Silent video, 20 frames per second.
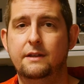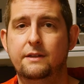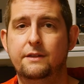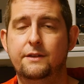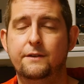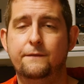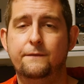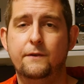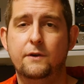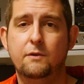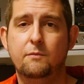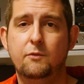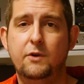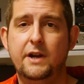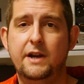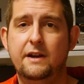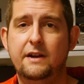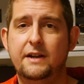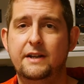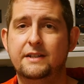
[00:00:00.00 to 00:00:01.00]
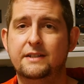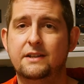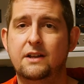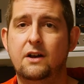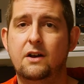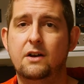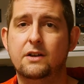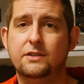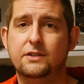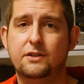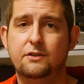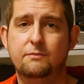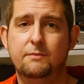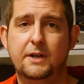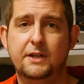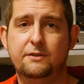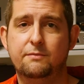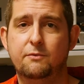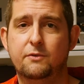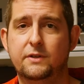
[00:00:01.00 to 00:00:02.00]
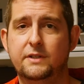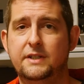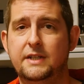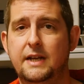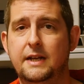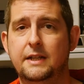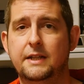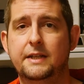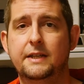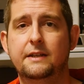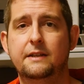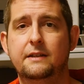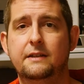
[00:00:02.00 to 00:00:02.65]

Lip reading: The firmware is also much more solid.